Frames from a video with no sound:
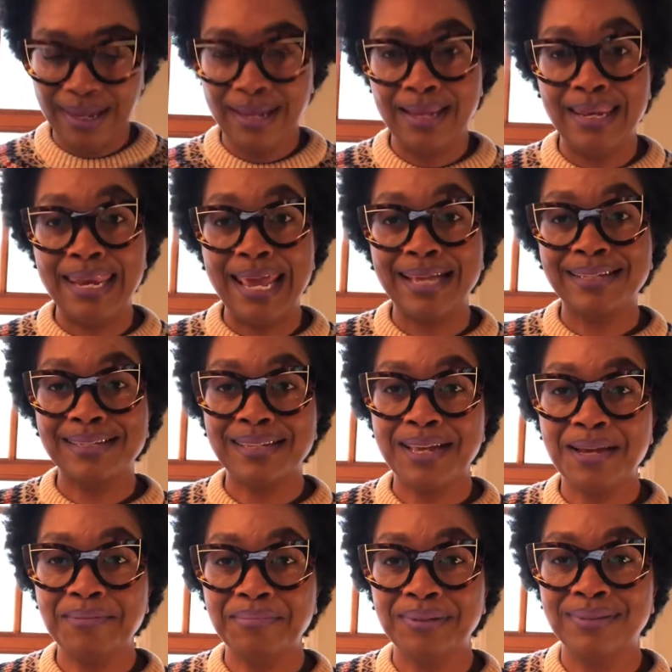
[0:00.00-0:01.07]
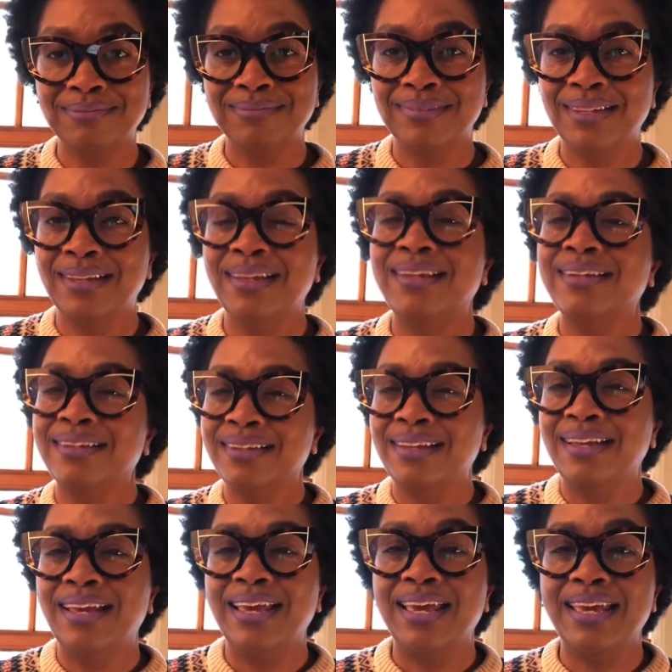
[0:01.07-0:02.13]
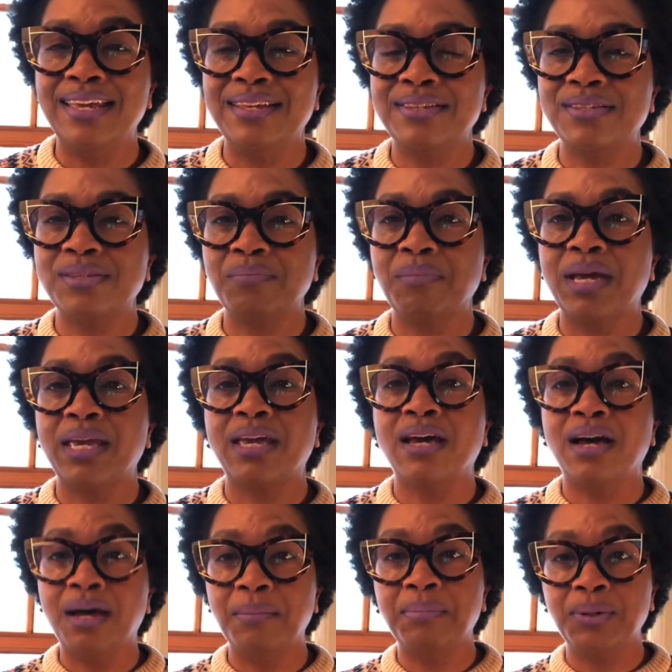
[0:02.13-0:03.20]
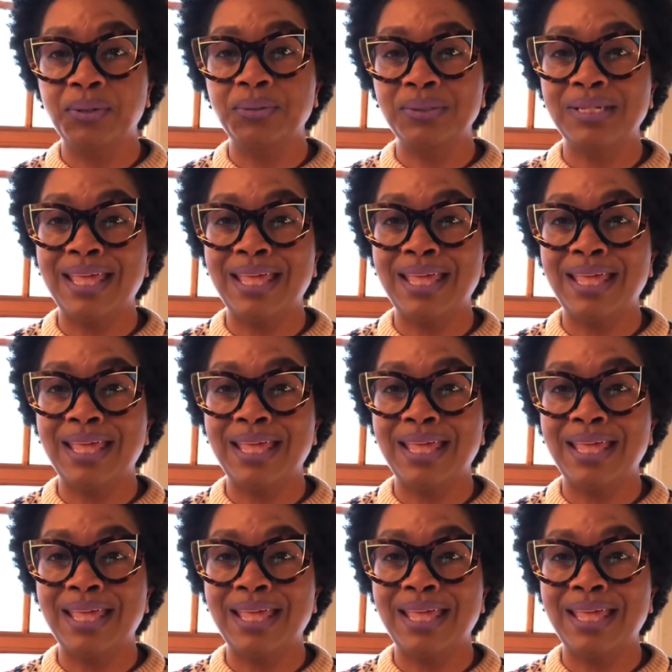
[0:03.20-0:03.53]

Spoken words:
Next up is my compote